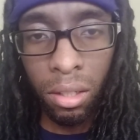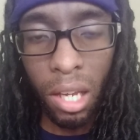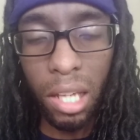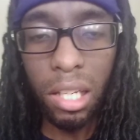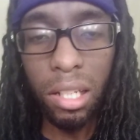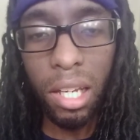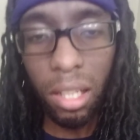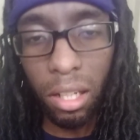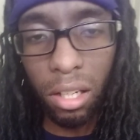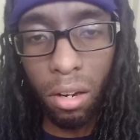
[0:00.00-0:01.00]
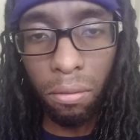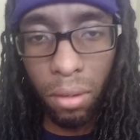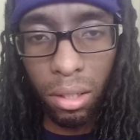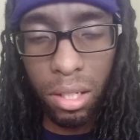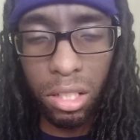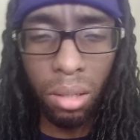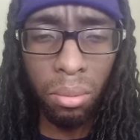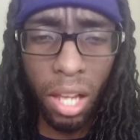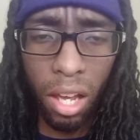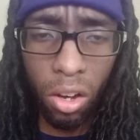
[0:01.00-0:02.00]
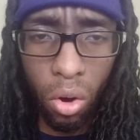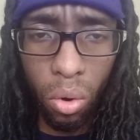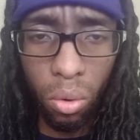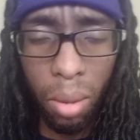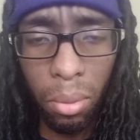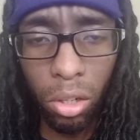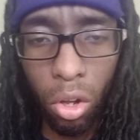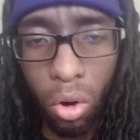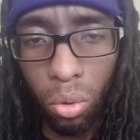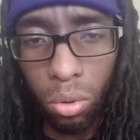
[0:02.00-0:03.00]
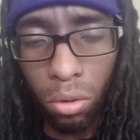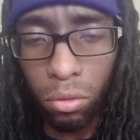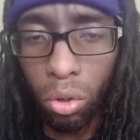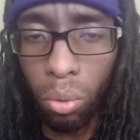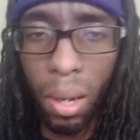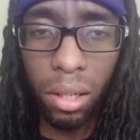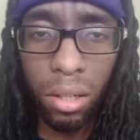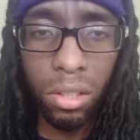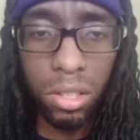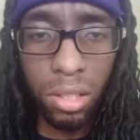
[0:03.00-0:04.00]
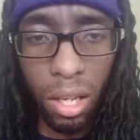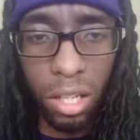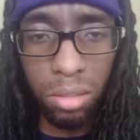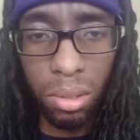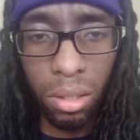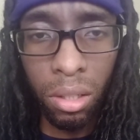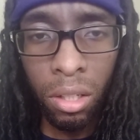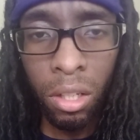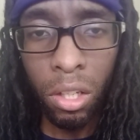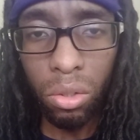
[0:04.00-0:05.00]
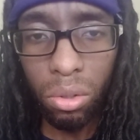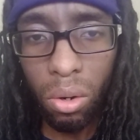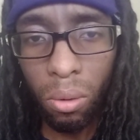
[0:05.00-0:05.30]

And then they get in their feelings and be like, oh, I'm a lone wolf, nobody understands me, and